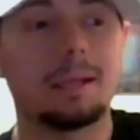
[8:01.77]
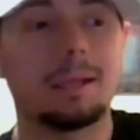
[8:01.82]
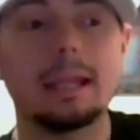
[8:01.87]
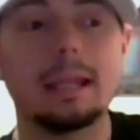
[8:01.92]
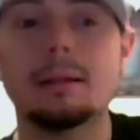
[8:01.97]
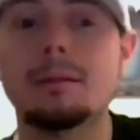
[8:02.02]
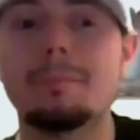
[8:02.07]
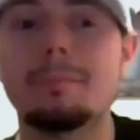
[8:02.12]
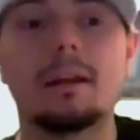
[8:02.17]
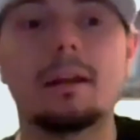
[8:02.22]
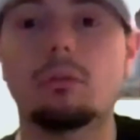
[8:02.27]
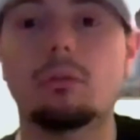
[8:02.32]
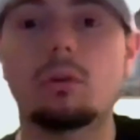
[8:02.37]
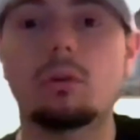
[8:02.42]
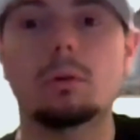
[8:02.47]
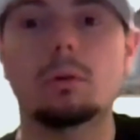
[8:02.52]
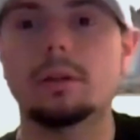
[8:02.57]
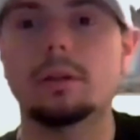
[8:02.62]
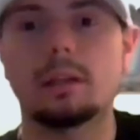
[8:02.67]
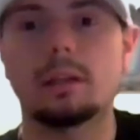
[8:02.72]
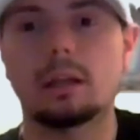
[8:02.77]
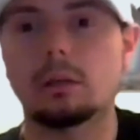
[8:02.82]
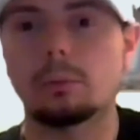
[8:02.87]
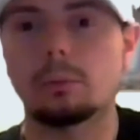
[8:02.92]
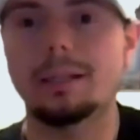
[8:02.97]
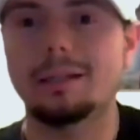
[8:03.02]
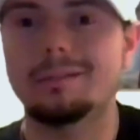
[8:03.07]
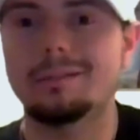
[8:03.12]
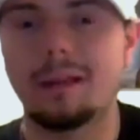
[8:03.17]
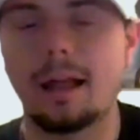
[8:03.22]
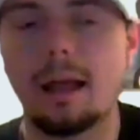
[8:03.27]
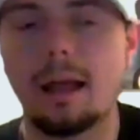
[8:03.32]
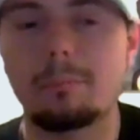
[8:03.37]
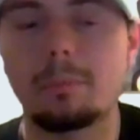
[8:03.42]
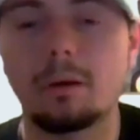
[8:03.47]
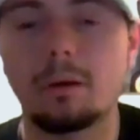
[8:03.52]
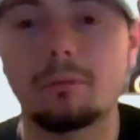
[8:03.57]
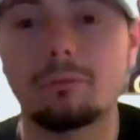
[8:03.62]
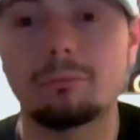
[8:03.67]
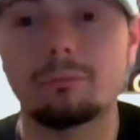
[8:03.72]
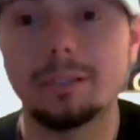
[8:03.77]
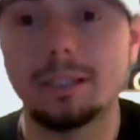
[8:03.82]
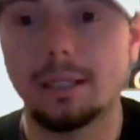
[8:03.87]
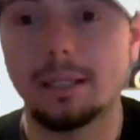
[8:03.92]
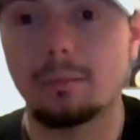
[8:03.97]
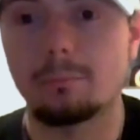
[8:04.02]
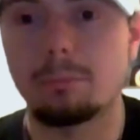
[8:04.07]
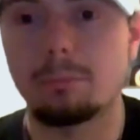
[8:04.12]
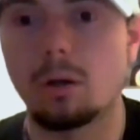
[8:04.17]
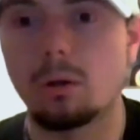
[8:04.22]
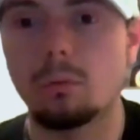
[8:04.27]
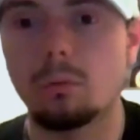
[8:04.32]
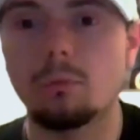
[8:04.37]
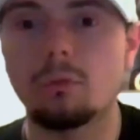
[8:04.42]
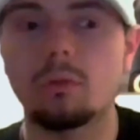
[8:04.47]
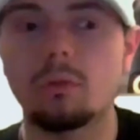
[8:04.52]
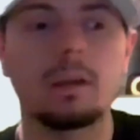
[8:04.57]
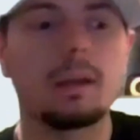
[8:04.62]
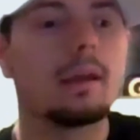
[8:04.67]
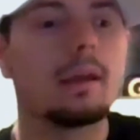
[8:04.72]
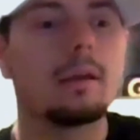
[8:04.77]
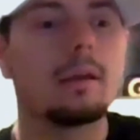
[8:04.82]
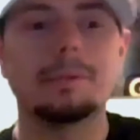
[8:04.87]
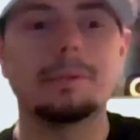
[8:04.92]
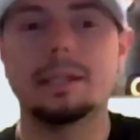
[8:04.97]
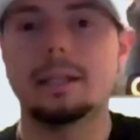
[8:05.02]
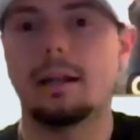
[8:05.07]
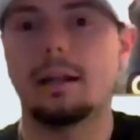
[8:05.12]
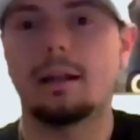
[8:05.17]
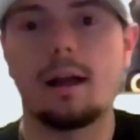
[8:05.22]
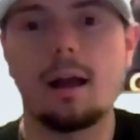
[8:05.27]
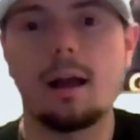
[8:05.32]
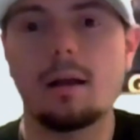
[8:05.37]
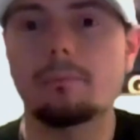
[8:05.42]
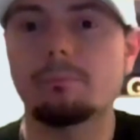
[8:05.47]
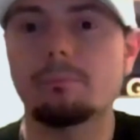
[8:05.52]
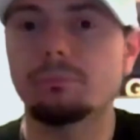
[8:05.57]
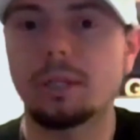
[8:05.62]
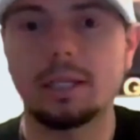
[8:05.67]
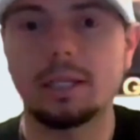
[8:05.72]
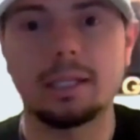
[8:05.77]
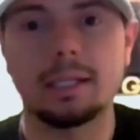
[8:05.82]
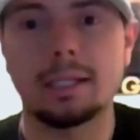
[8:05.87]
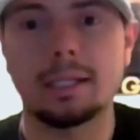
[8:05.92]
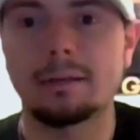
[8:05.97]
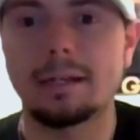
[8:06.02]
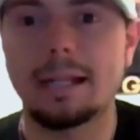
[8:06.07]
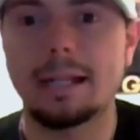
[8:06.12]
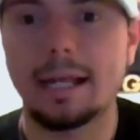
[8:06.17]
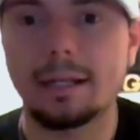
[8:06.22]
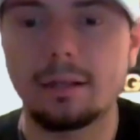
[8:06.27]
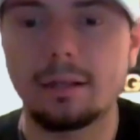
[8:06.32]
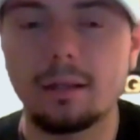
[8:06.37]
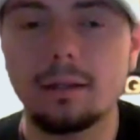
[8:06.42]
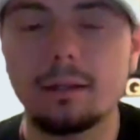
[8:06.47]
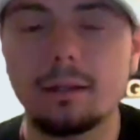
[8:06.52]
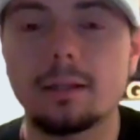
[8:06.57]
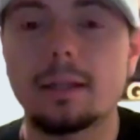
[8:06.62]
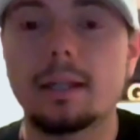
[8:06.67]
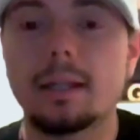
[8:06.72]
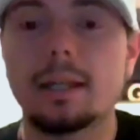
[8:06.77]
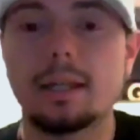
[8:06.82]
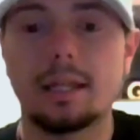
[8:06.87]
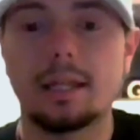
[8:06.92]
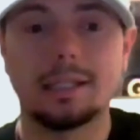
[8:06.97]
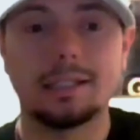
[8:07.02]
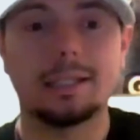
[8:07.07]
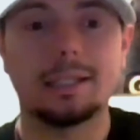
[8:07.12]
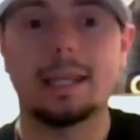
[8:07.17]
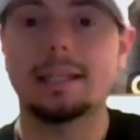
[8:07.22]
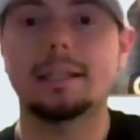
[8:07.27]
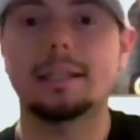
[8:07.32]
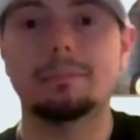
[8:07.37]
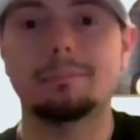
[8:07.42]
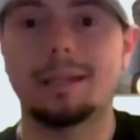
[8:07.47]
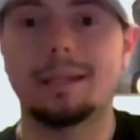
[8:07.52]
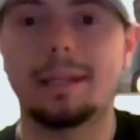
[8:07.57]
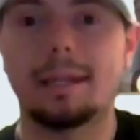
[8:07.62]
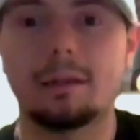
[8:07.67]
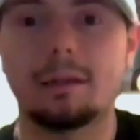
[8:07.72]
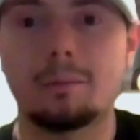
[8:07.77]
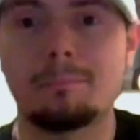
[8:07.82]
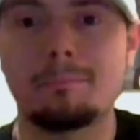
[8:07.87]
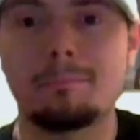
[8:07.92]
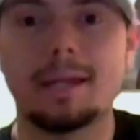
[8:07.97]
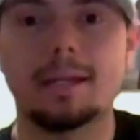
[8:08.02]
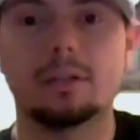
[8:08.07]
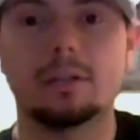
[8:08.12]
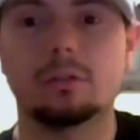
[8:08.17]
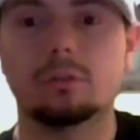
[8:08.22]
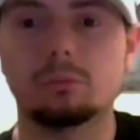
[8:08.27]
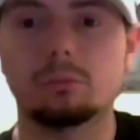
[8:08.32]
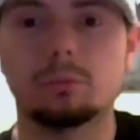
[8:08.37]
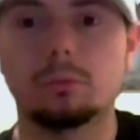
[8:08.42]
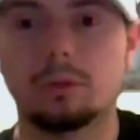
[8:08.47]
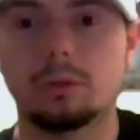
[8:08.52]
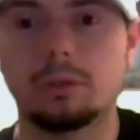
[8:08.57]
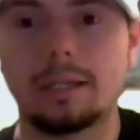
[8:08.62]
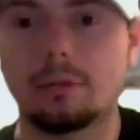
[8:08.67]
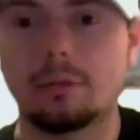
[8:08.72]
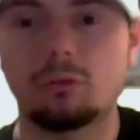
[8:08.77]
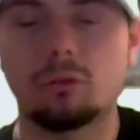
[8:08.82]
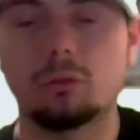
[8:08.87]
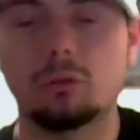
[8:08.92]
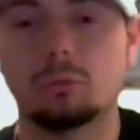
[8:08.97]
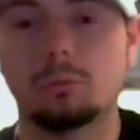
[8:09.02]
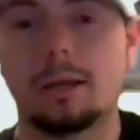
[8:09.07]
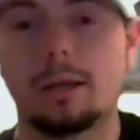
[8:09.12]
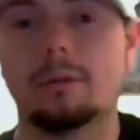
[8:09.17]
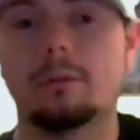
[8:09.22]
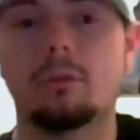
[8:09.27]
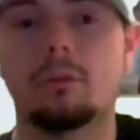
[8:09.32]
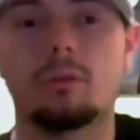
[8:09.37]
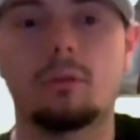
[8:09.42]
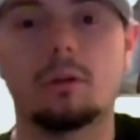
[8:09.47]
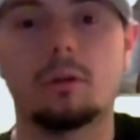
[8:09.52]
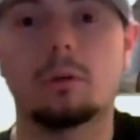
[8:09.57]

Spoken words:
Mikaela Mayer's corner did a great job of being composed, being calm, taking care of that cut, and getting Mikaela Mayer through the next 2 rounds.